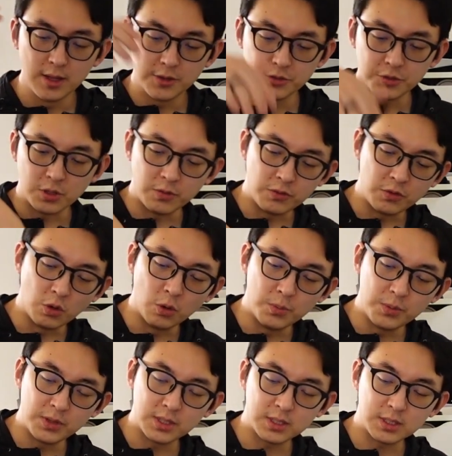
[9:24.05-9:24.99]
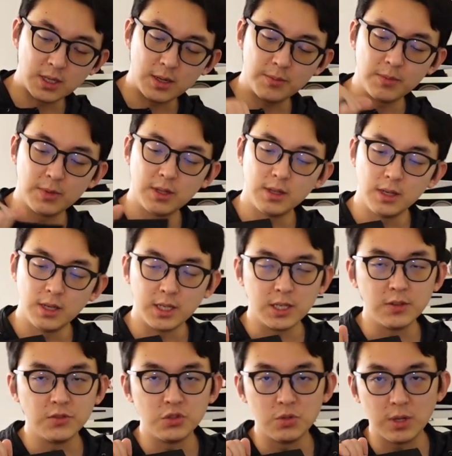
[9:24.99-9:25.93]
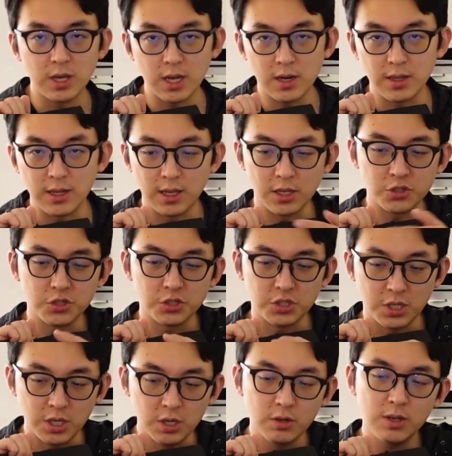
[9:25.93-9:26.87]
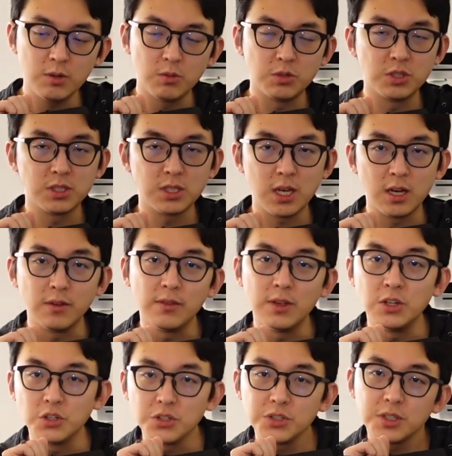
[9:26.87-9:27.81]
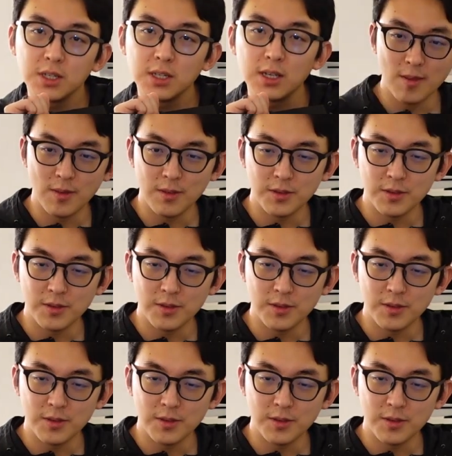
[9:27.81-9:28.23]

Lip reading: So if you open this up, it gives you kind of that extra security, which is kind of interesting.